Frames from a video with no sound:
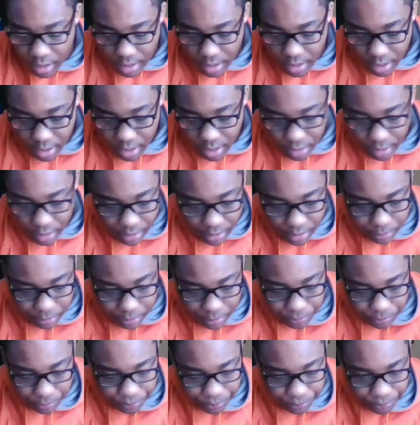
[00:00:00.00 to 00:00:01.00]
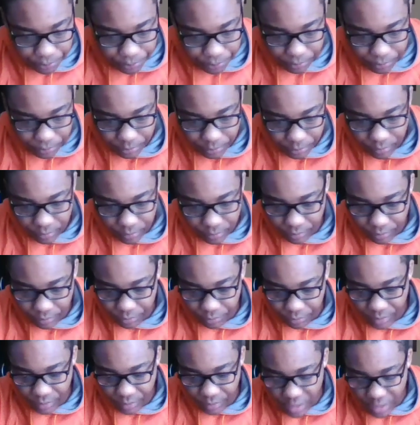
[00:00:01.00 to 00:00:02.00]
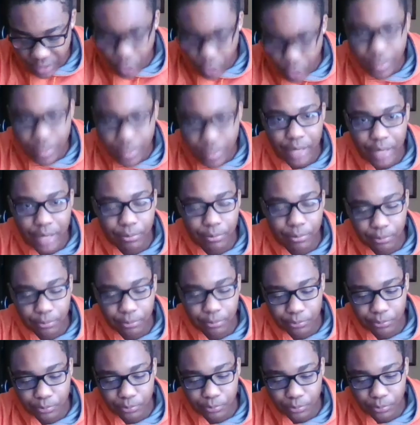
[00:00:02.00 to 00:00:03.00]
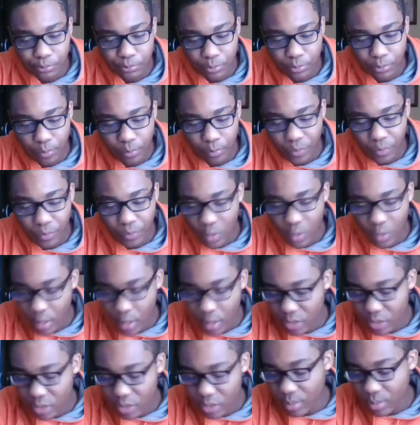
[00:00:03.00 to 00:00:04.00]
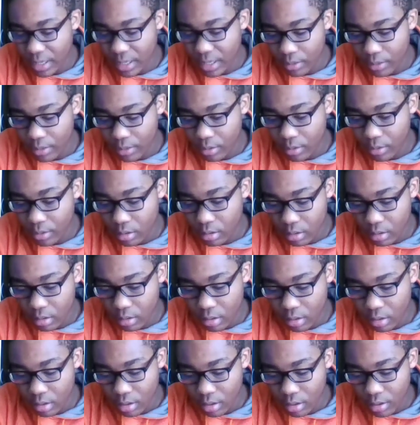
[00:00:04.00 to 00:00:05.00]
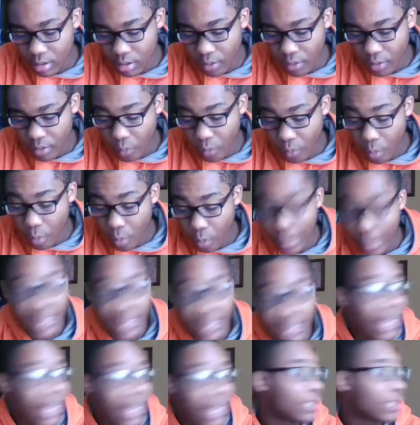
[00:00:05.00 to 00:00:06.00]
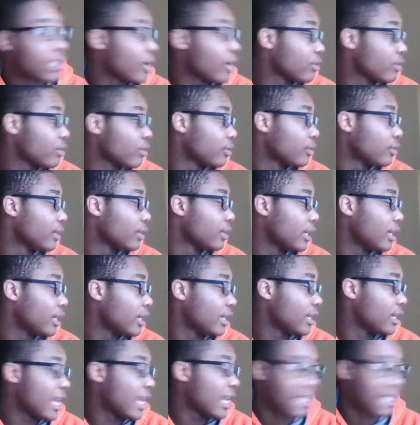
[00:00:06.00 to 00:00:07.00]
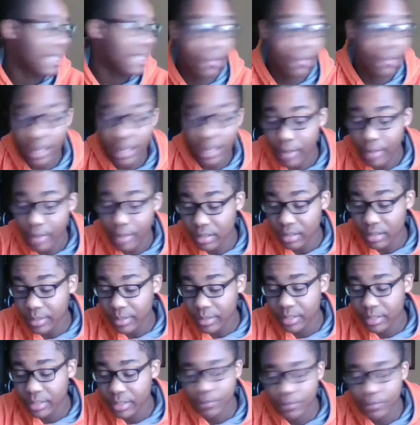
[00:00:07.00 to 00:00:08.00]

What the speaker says: It's too big. Way too big. For my desk, rather. I like to have a lot of mouse space,